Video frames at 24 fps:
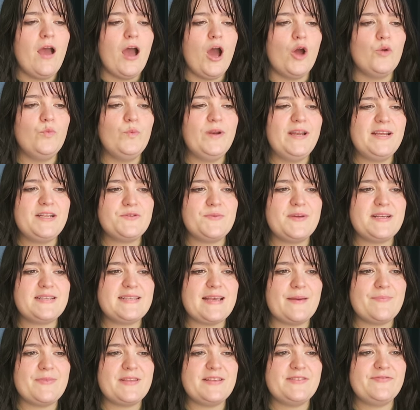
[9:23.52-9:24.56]
Unwilling to
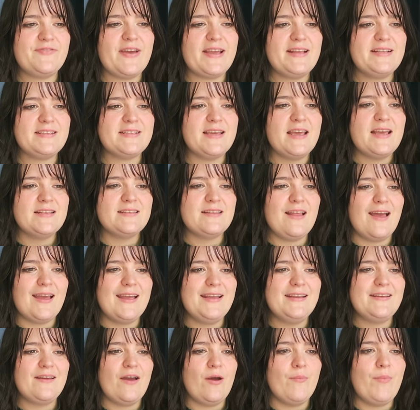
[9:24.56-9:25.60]
accept this fate,
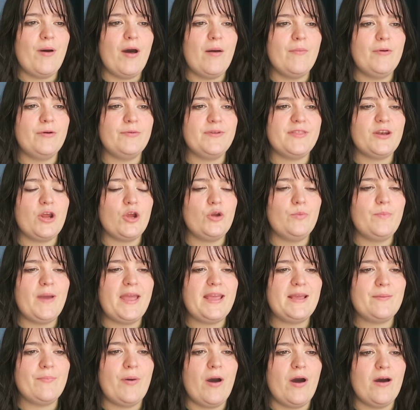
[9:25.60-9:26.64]
Slide, a barber with an
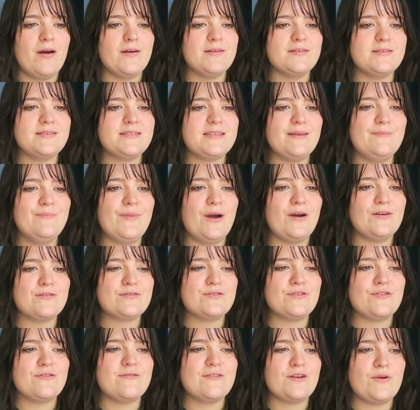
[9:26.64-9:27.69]
opaque past,
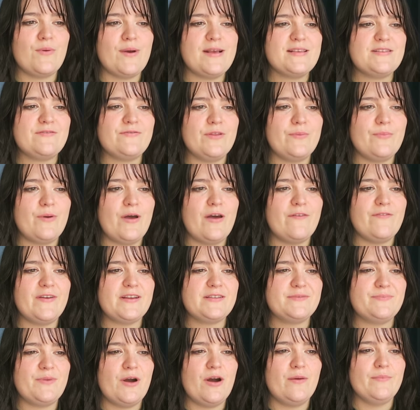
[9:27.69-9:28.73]
embarks on a request for the
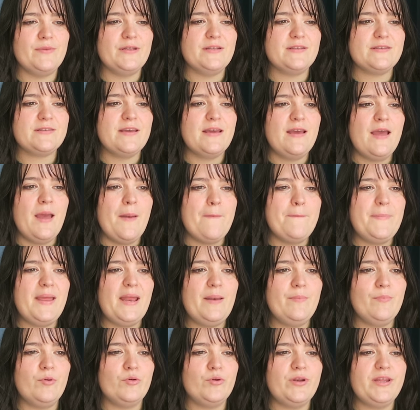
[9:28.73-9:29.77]
perfect apartment,
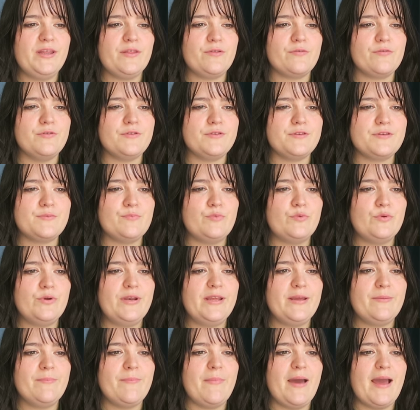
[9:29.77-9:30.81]
pinballing through the
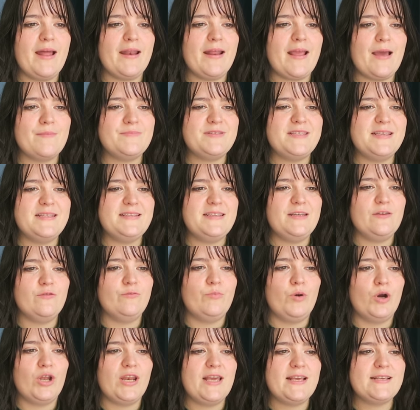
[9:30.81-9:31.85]
sprawling madcap city of
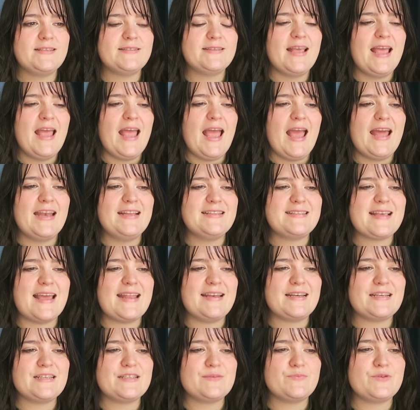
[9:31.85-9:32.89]
Polis and its
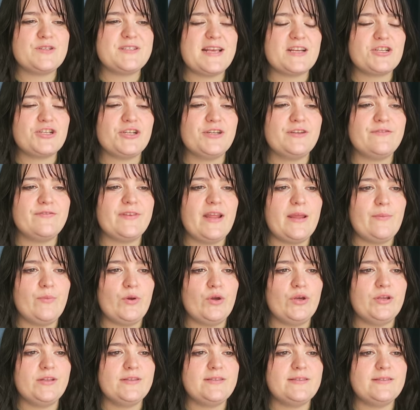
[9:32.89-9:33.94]
endless procession of
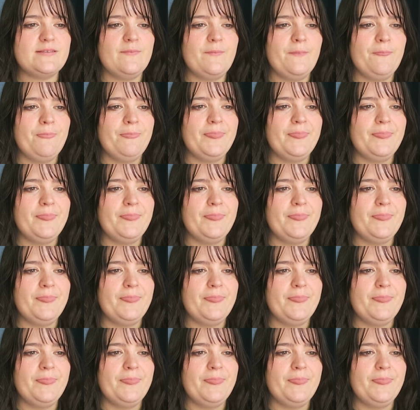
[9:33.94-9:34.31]
neighbourhoods.